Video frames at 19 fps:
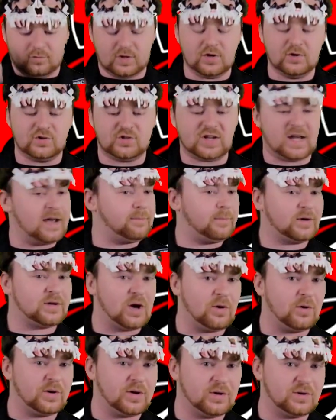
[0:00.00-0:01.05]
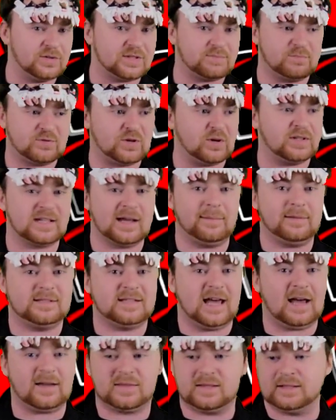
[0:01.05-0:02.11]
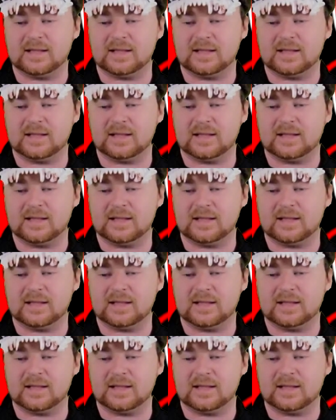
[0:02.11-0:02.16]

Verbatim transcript: Ryuji and Makoto's Showtime attack,